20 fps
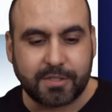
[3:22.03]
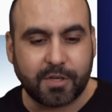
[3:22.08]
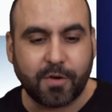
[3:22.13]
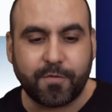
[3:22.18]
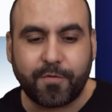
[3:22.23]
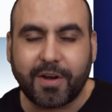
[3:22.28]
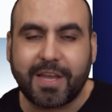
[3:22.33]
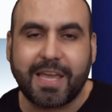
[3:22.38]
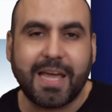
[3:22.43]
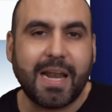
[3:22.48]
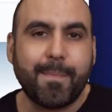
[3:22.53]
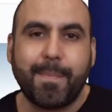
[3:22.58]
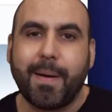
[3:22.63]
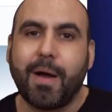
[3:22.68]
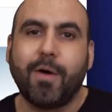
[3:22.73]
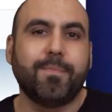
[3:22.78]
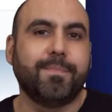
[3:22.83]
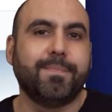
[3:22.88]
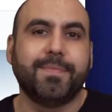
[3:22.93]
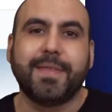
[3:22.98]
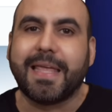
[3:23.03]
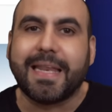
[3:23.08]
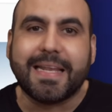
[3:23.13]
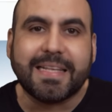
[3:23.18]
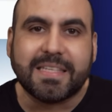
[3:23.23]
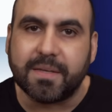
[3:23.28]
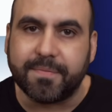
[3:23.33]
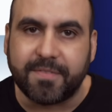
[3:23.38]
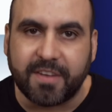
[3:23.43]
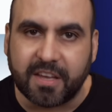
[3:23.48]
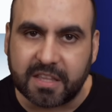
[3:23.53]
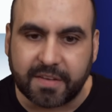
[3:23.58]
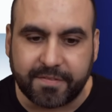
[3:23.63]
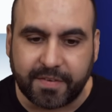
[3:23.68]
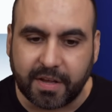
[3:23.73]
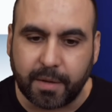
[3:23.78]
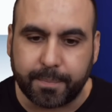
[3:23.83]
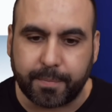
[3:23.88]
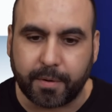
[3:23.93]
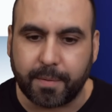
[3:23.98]
So forget about needing to be a
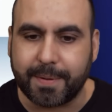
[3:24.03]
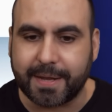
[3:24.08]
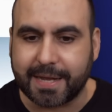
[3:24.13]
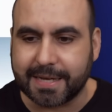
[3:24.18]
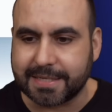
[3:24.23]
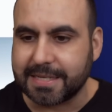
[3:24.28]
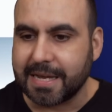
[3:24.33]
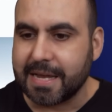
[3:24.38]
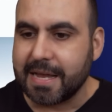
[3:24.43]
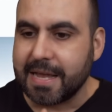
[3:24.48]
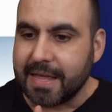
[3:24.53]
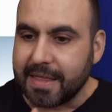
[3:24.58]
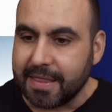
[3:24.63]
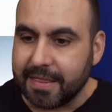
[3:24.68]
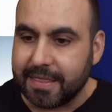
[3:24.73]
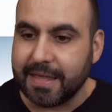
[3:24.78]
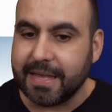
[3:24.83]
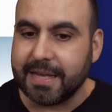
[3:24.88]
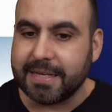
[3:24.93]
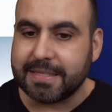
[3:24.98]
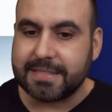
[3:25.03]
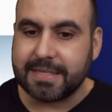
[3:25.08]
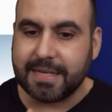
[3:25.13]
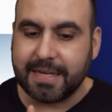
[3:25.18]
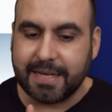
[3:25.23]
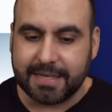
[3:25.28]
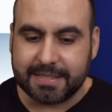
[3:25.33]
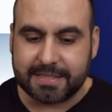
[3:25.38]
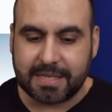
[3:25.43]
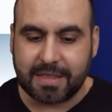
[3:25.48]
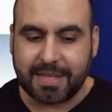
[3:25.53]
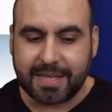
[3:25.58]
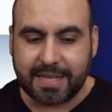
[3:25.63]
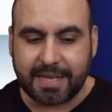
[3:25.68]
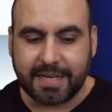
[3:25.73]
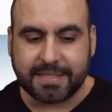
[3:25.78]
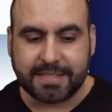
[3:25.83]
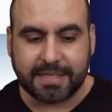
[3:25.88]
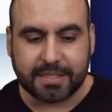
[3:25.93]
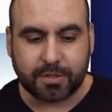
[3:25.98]
developer because this is the
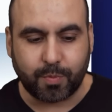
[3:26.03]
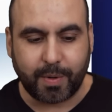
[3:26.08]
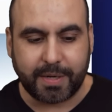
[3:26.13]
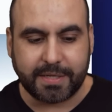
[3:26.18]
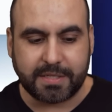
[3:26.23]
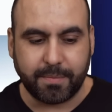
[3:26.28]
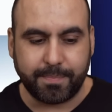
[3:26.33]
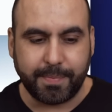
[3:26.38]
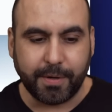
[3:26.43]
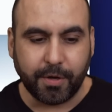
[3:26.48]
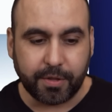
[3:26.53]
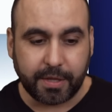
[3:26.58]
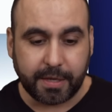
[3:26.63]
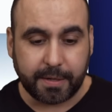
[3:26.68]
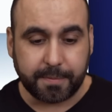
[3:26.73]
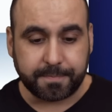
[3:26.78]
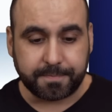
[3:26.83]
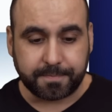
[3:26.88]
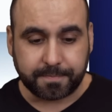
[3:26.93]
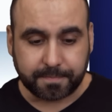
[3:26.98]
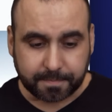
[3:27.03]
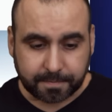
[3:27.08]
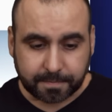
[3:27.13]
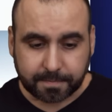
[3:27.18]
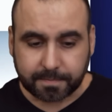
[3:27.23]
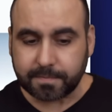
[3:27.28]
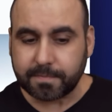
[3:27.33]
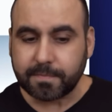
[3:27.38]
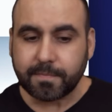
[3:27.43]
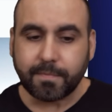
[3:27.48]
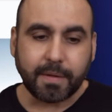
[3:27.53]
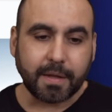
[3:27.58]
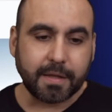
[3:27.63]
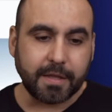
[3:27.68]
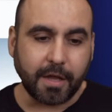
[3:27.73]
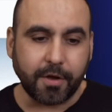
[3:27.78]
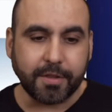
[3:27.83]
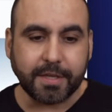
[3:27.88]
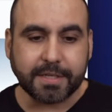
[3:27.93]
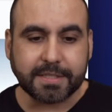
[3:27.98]
easiest way to build it.
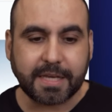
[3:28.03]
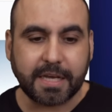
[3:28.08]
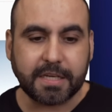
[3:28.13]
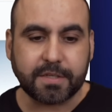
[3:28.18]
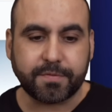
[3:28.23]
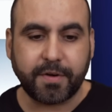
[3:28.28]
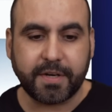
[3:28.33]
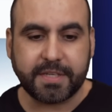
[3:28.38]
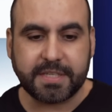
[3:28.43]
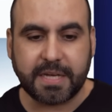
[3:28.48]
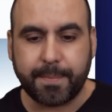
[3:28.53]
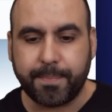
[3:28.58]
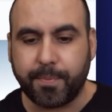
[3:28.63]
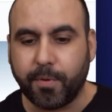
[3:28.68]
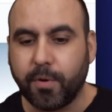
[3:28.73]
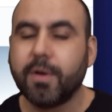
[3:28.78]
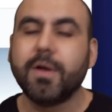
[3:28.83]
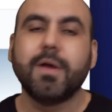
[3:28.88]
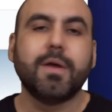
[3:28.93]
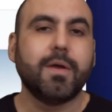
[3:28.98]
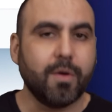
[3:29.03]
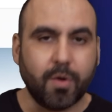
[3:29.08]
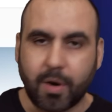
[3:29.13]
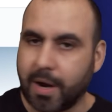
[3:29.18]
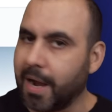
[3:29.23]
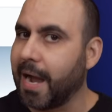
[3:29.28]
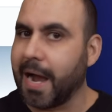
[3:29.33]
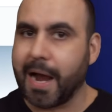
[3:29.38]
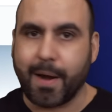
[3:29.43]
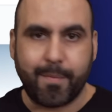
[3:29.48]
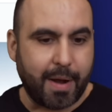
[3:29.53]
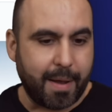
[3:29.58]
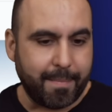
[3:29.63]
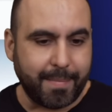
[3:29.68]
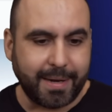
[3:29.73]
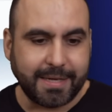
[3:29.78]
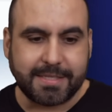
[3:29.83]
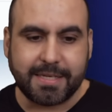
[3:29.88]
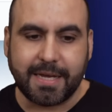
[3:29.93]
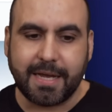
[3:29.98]
Now, in this case, for example, I ran
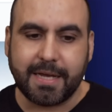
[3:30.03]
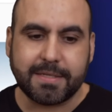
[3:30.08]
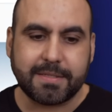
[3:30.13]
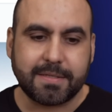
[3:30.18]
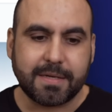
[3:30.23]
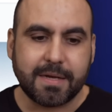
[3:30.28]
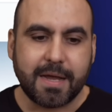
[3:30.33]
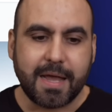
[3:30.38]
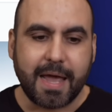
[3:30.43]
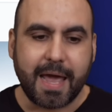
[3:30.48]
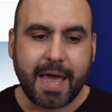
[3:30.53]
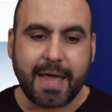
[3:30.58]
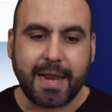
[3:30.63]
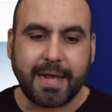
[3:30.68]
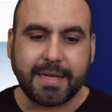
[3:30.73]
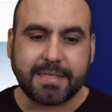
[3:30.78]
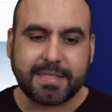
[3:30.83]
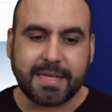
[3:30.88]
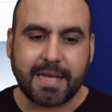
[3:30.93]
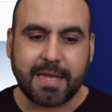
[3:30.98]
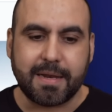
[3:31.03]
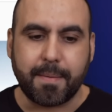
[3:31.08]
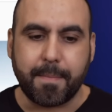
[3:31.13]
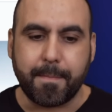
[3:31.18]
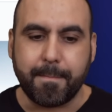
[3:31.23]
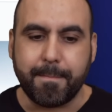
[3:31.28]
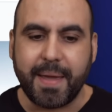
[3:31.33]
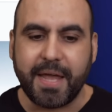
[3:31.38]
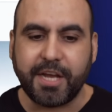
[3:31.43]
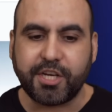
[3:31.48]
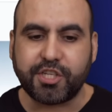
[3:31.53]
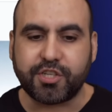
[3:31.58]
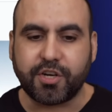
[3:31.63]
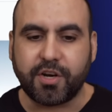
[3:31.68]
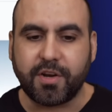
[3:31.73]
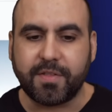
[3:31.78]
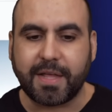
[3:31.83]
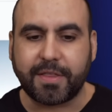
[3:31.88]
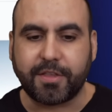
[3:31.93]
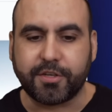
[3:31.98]
my test and I said, make
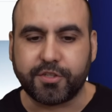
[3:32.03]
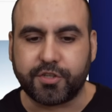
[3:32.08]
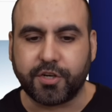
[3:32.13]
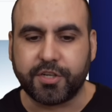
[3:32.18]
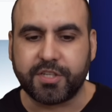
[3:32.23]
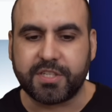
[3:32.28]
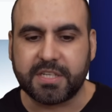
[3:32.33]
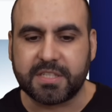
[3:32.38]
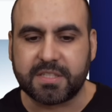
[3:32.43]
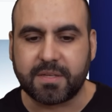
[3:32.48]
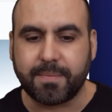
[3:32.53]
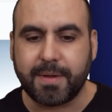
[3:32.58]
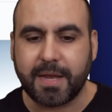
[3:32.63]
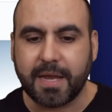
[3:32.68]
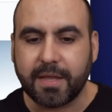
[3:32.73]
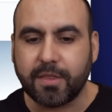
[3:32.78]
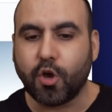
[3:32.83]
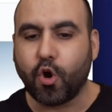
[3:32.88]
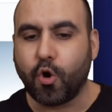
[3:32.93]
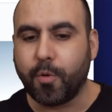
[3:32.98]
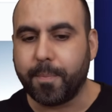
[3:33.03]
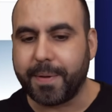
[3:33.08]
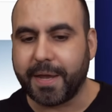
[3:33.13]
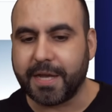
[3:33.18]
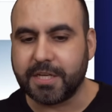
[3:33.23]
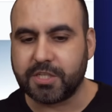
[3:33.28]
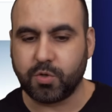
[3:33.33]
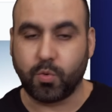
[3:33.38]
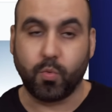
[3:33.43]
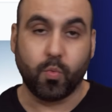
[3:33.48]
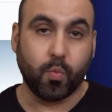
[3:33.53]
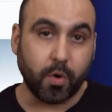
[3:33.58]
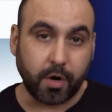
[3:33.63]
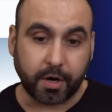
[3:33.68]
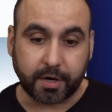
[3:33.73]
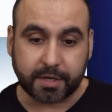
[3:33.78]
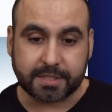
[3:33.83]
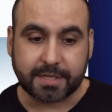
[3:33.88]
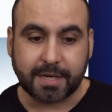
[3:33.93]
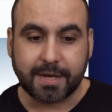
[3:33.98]
sure that the search system in the homepage
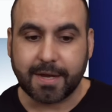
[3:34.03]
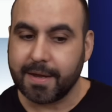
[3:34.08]
works.